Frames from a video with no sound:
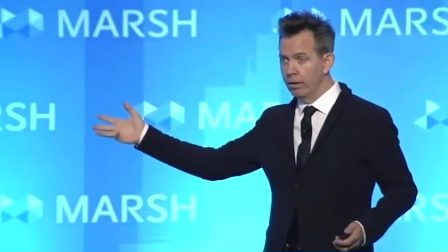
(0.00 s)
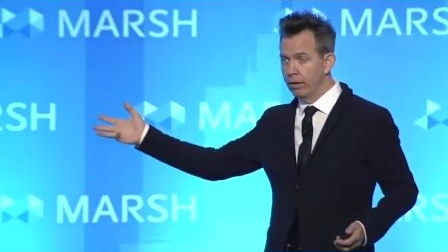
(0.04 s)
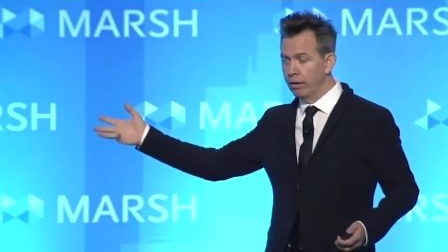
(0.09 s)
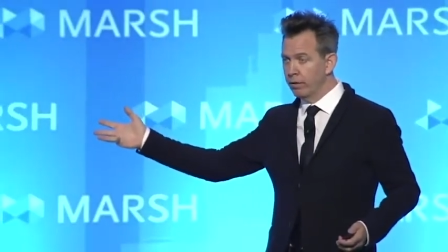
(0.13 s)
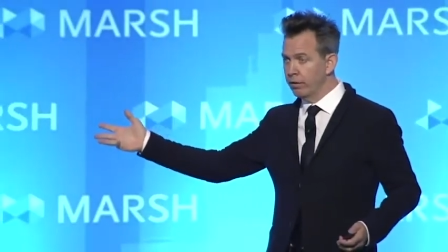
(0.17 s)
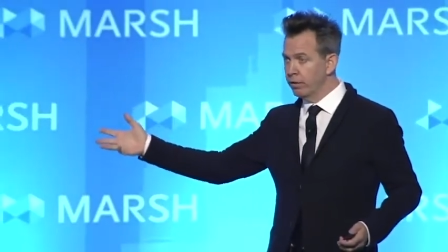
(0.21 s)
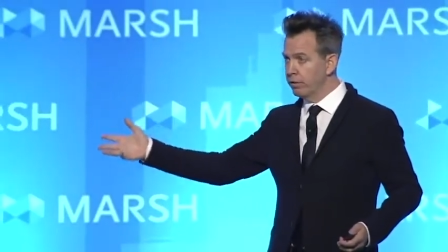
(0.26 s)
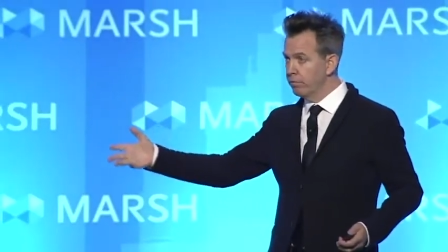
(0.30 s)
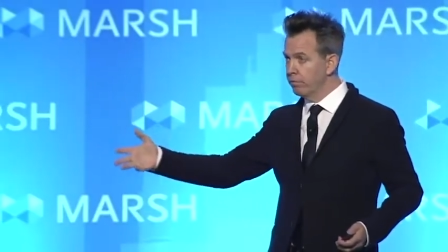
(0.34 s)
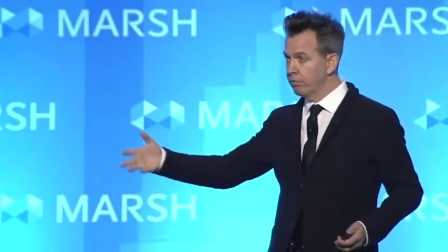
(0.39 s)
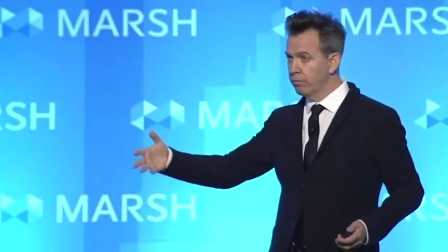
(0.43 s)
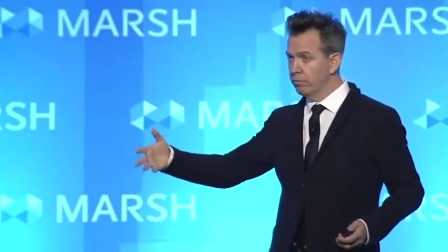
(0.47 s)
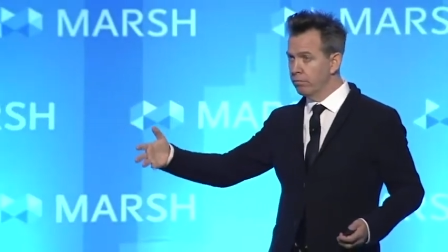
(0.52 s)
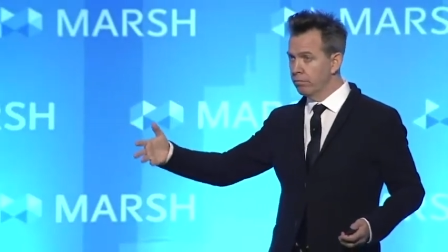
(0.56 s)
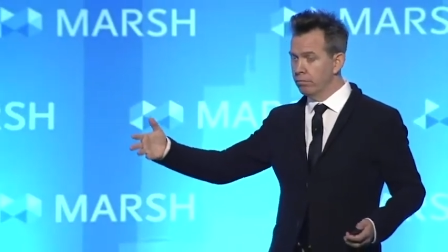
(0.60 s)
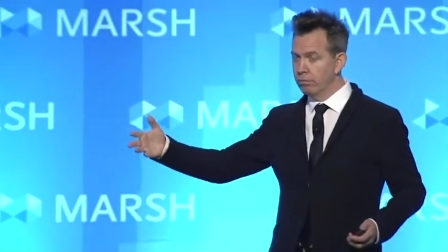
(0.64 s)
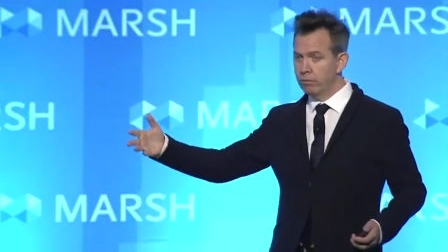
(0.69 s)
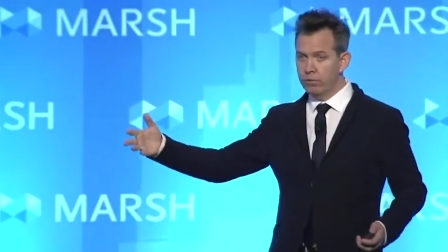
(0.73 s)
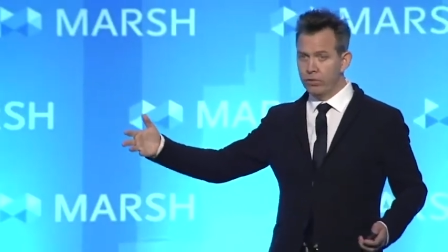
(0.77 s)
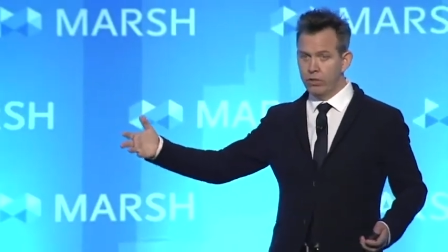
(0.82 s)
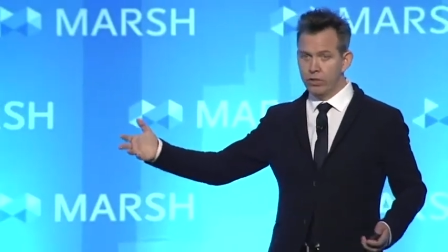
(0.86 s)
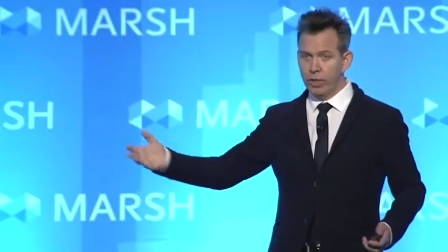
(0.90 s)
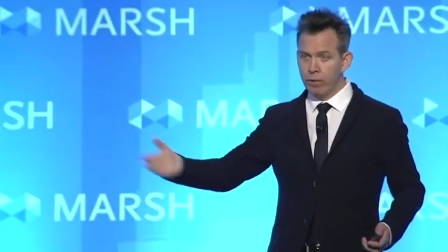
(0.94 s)
There's
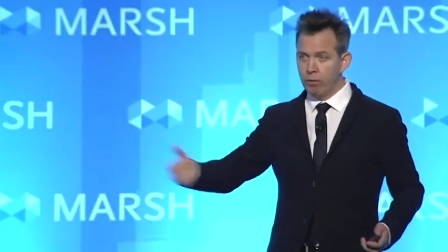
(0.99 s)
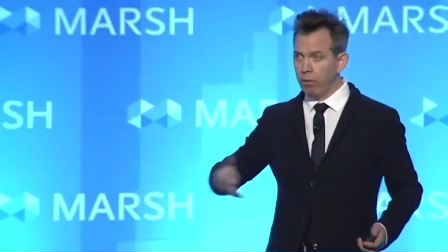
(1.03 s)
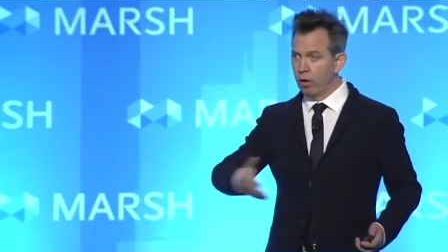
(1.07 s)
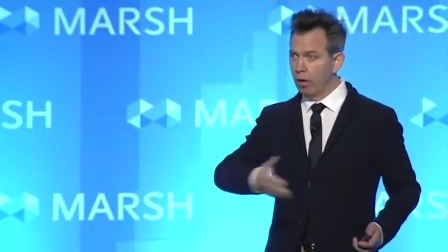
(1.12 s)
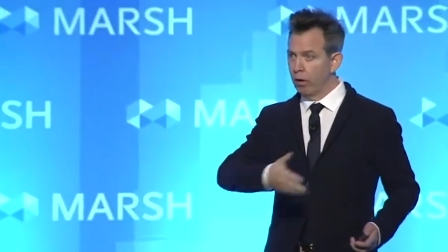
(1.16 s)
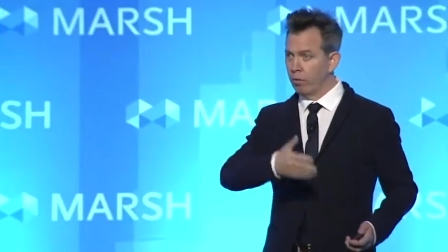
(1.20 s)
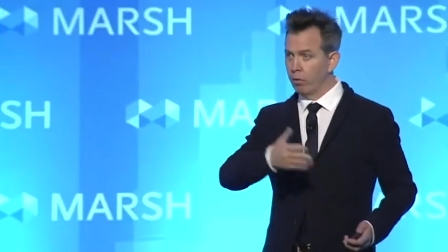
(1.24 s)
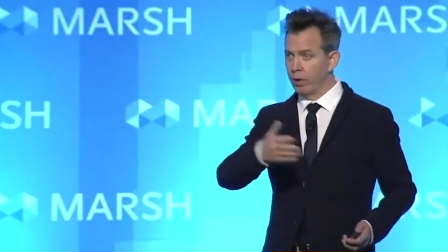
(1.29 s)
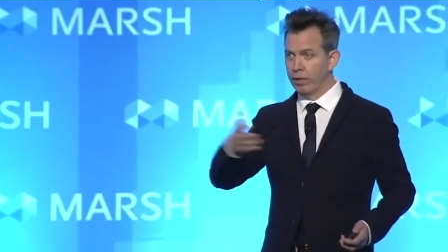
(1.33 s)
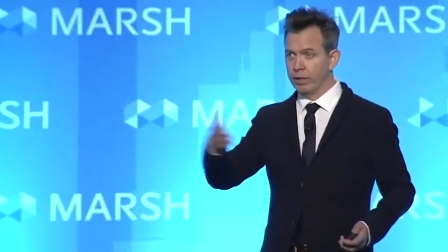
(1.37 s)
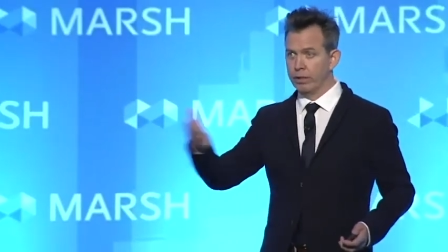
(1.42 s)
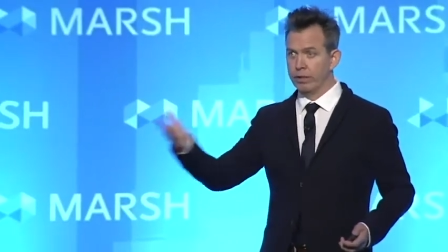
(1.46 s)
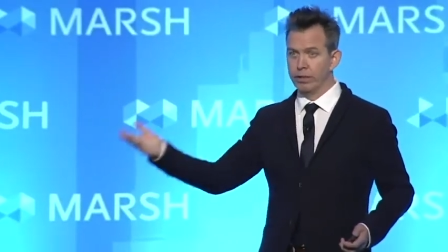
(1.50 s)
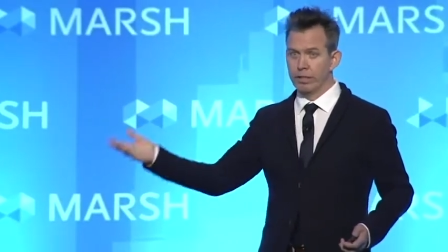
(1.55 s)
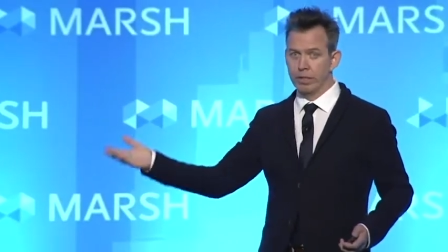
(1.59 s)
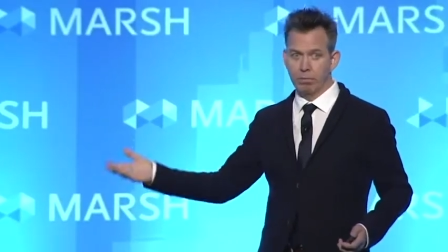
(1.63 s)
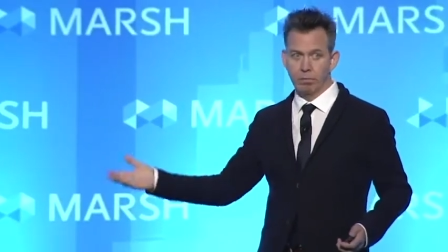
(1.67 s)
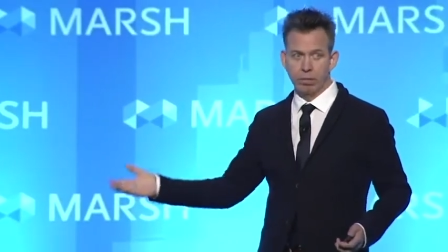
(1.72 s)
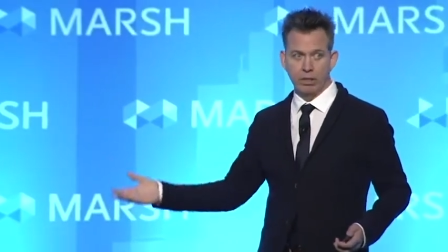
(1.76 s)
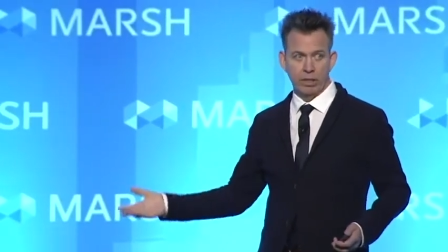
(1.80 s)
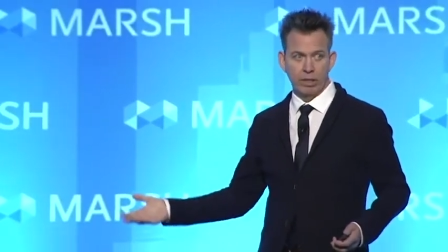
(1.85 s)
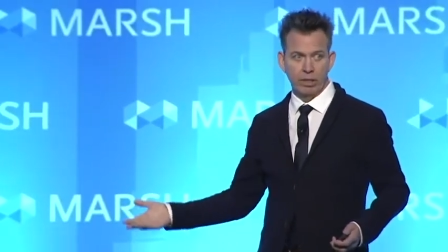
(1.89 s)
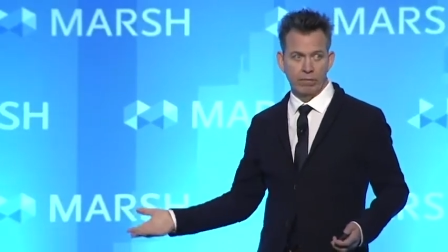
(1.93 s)
zero reason
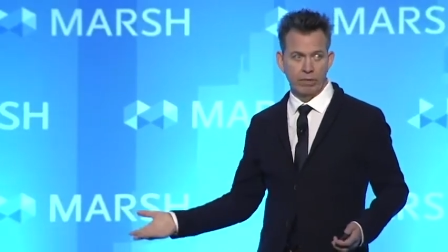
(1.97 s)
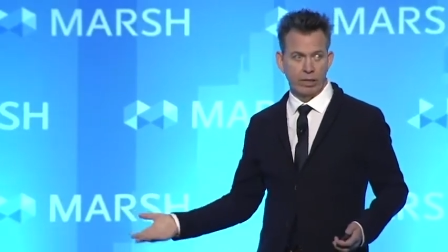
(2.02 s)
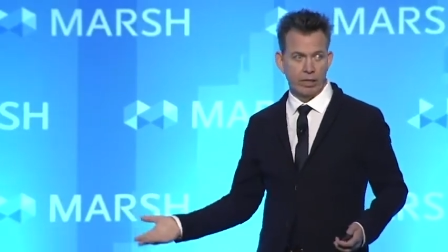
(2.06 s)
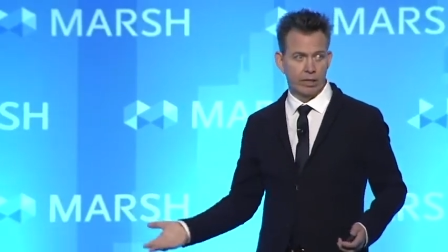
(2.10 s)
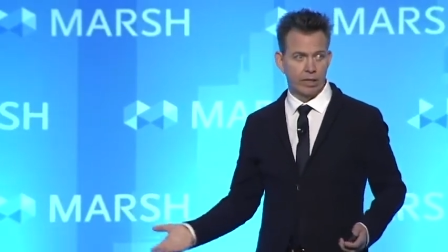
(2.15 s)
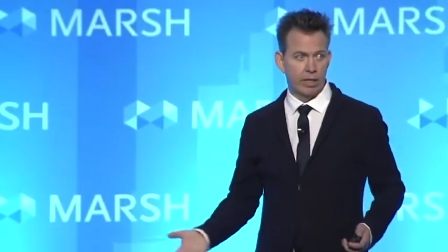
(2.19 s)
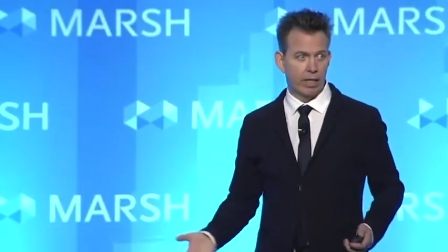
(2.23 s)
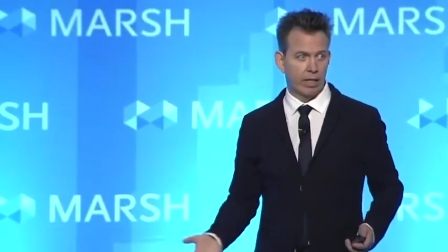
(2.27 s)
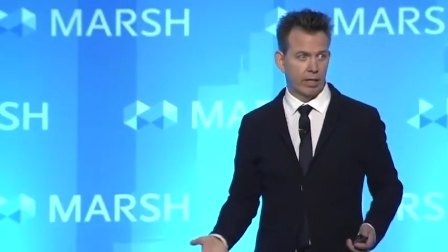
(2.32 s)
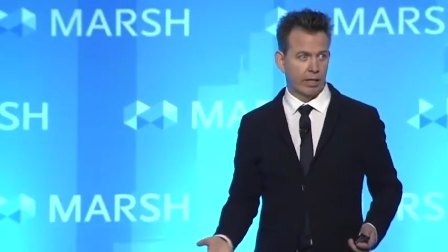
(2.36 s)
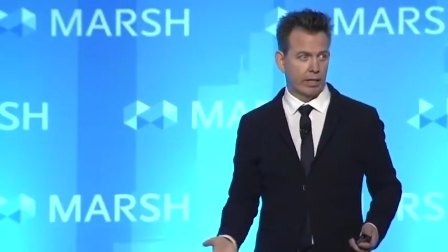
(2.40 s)
to believe that